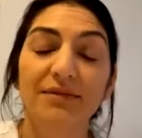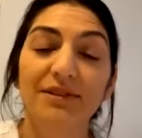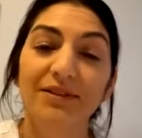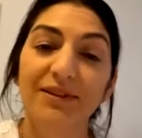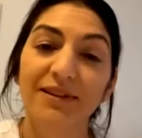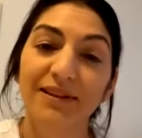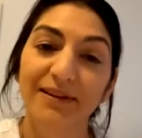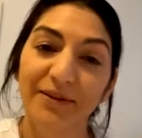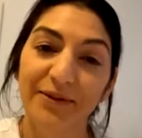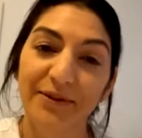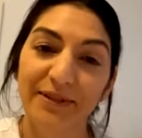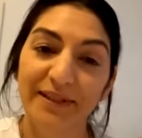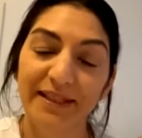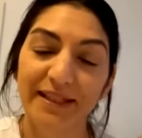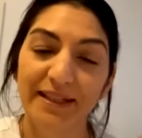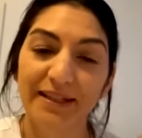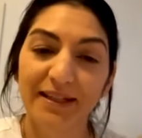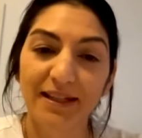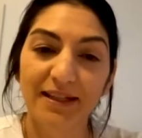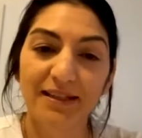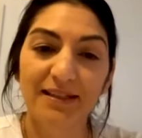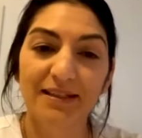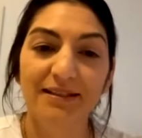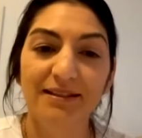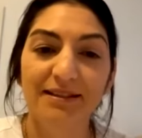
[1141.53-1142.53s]
so I always think
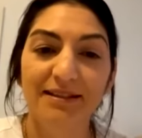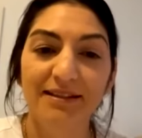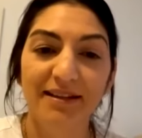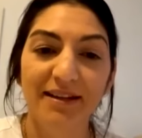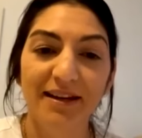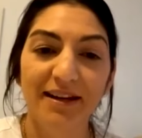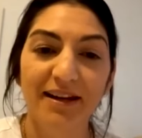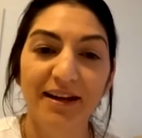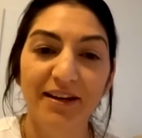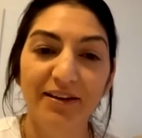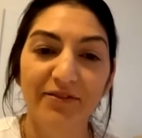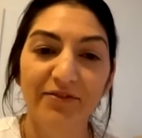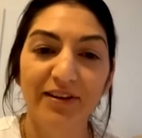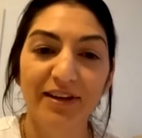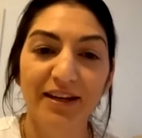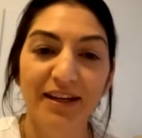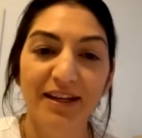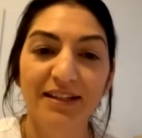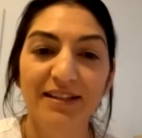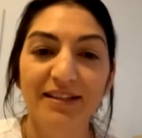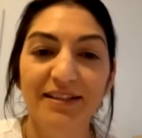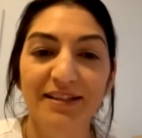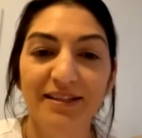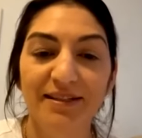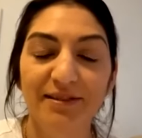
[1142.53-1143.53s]
that's kind of a
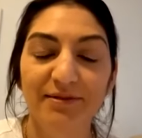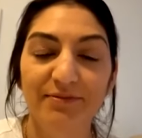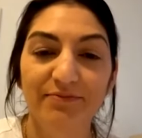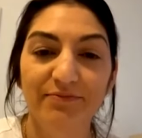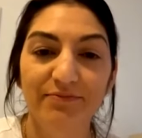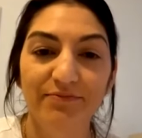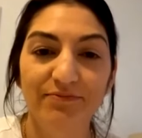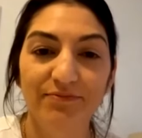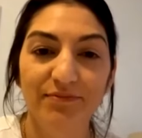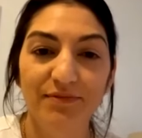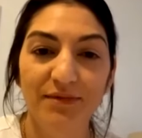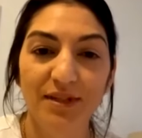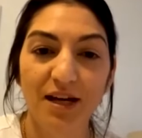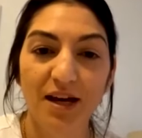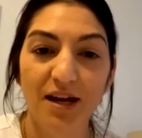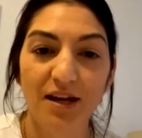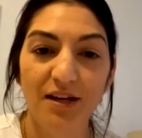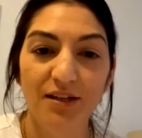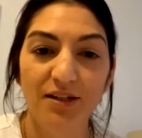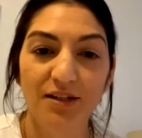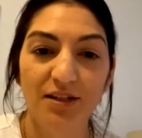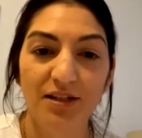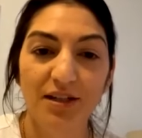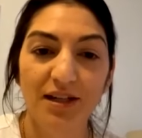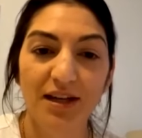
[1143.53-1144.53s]
nice
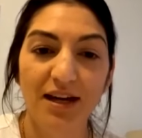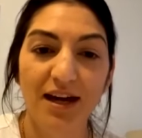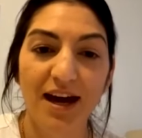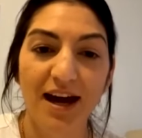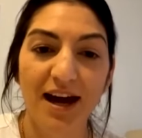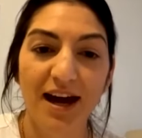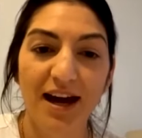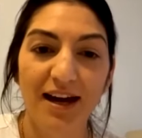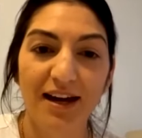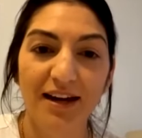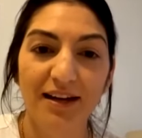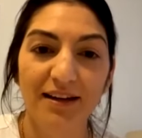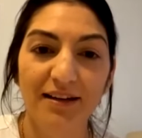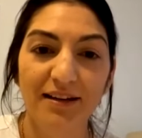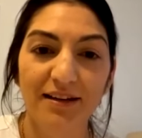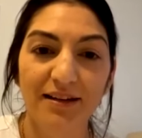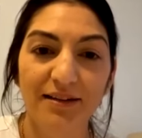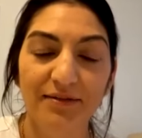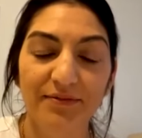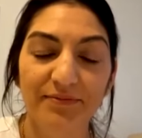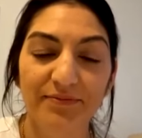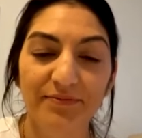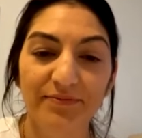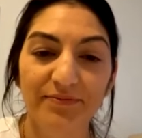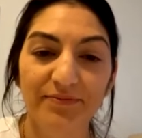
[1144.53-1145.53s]
touch to add
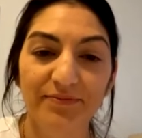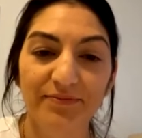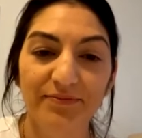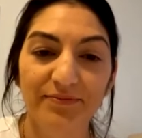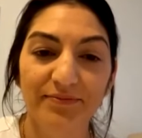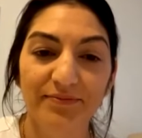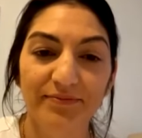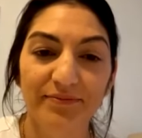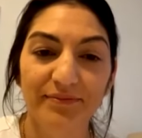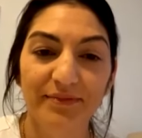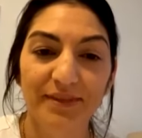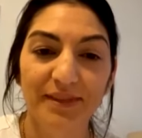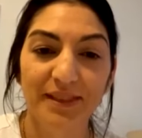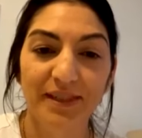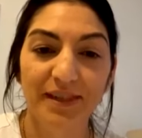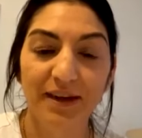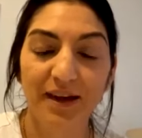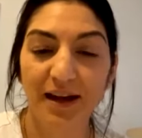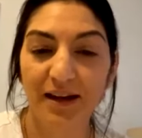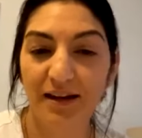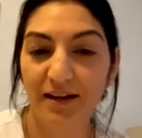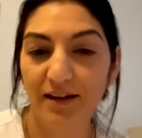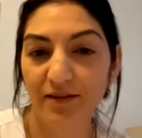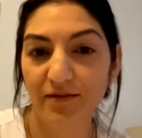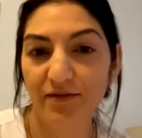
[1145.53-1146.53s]
to
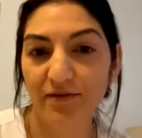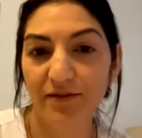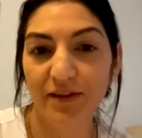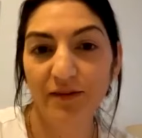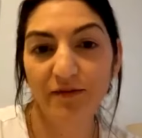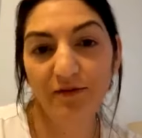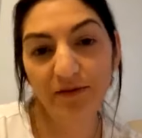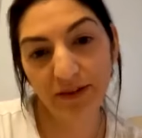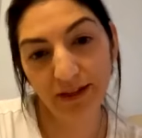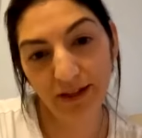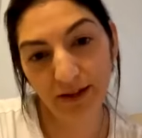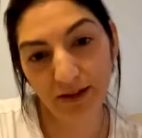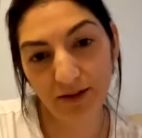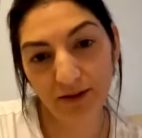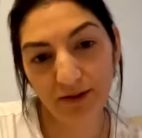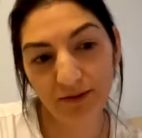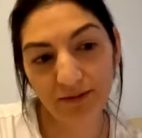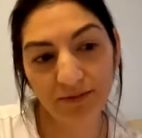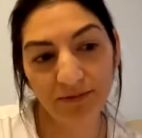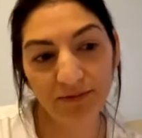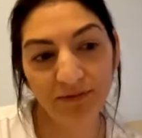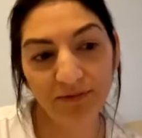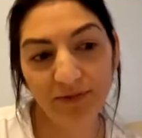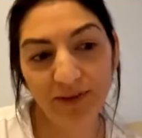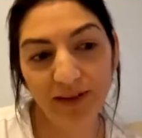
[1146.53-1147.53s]
kind of the feel
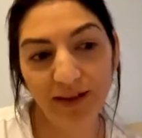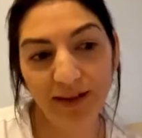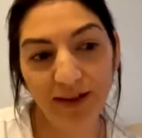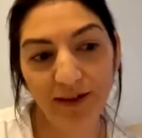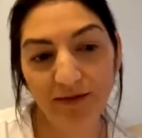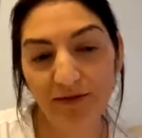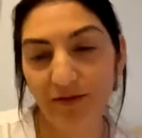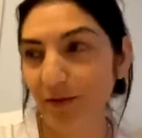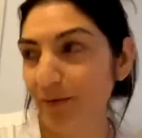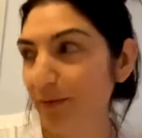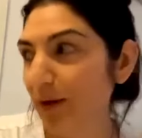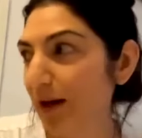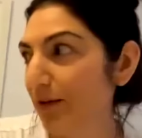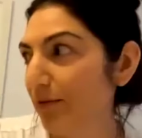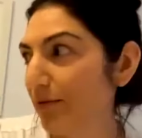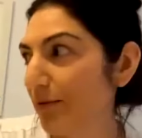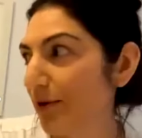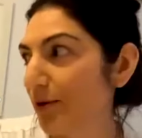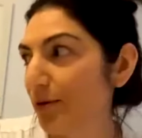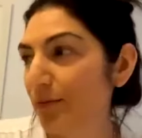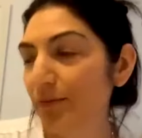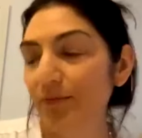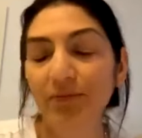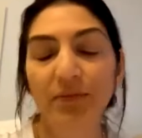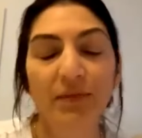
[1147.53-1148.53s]
of the bedroom.
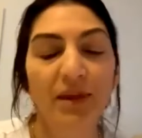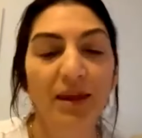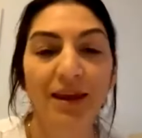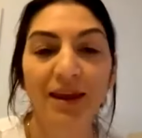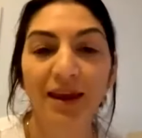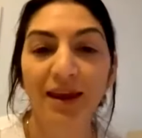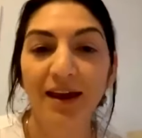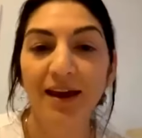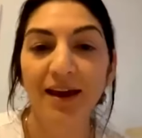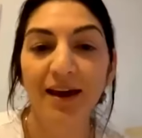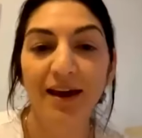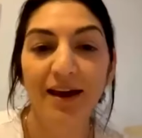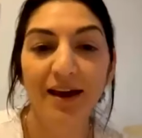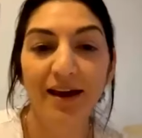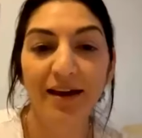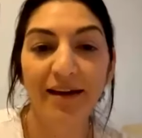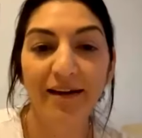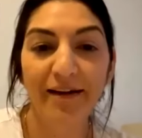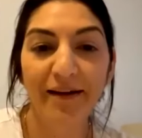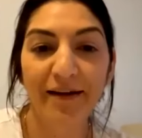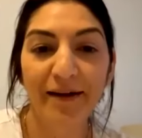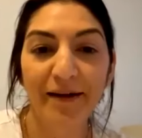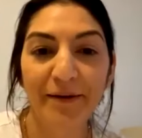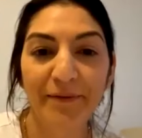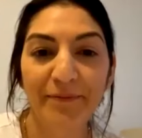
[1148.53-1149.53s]

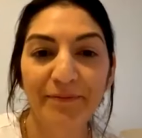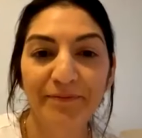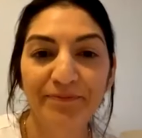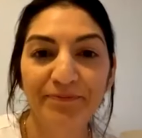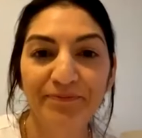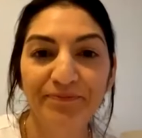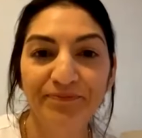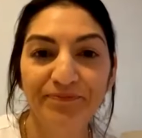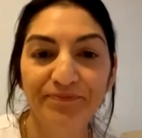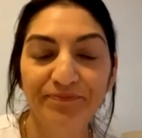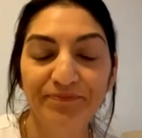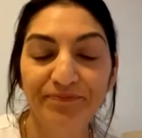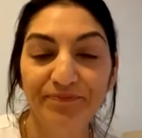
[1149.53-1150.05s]
Um,